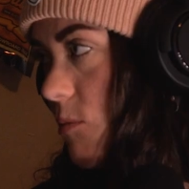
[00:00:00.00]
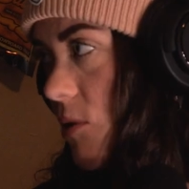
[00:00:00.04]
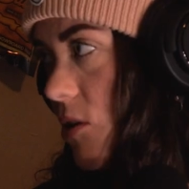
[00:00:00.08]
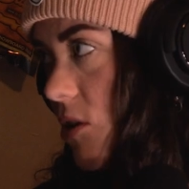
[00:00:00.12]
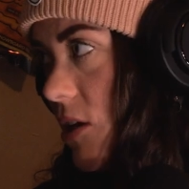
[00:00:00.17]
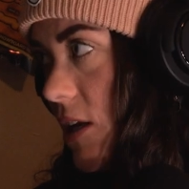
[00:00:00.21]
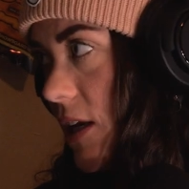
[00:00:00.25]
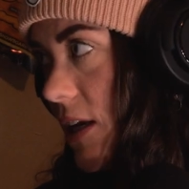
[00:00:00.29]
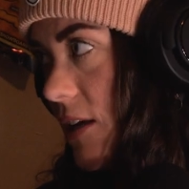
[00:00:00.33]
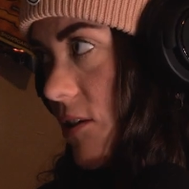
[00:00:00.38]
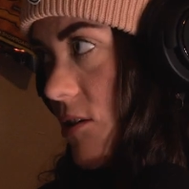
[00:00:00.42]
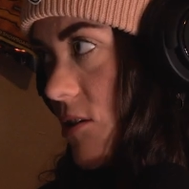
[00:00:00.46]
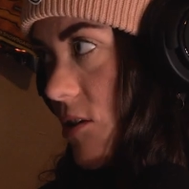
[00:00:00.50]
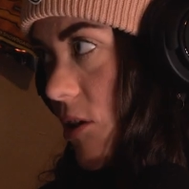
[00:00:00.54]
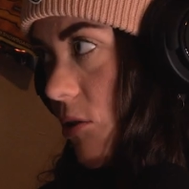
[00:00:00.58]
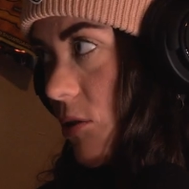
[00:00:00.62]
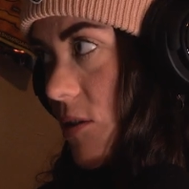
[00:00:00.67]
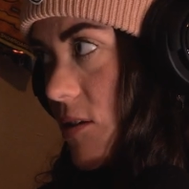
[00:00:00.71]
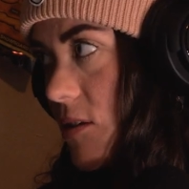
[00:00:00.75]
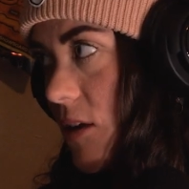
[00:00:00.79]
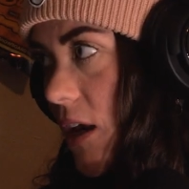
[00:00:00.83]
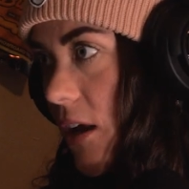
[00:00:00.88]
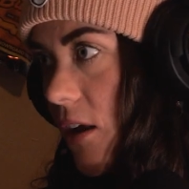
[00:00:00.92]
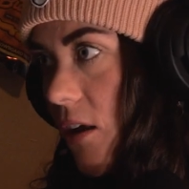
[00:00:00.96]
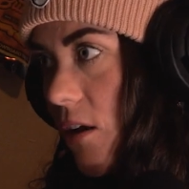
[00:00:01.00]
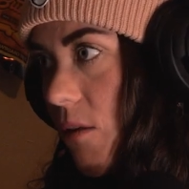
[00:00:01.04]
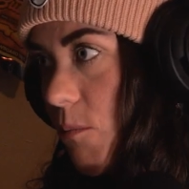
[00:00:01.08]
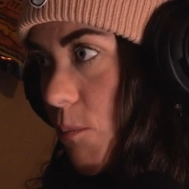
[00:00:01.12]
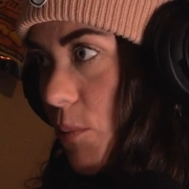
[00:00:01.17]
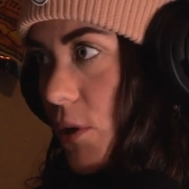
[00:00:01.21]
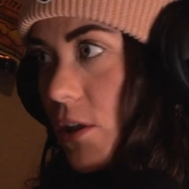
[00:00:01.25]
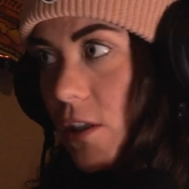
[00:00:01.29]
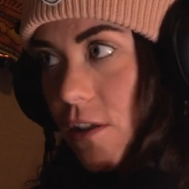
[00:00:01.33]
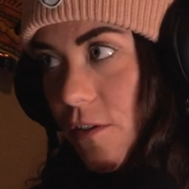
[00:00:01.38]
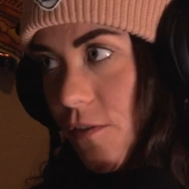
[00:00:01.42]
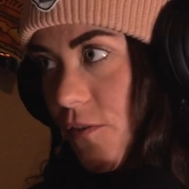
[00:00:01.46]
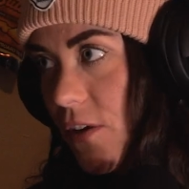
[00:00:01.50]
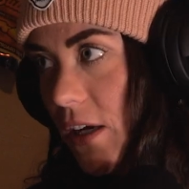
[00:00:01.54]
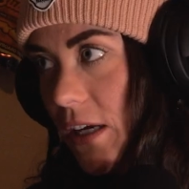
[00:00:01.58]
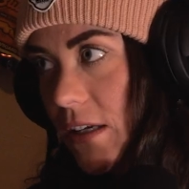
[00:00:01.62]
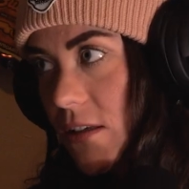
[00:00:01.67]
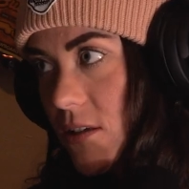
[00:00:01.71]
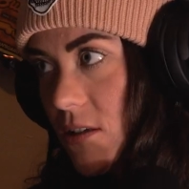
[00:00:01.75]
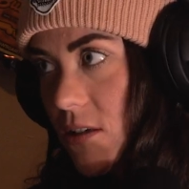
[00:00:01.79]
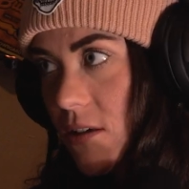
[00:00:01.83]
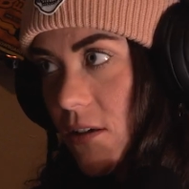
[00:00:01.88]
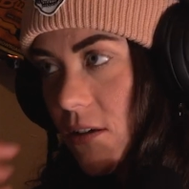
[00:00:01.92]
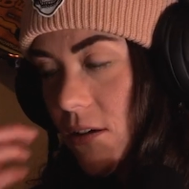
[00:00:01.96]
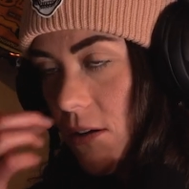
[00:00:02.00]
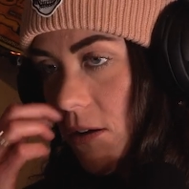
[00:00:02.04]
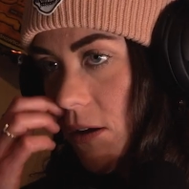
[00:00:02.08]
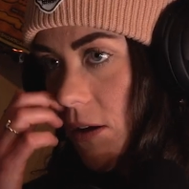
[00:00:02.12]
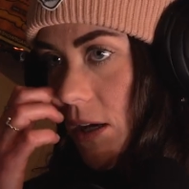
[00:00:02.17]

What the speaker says: community. So it's like perfect.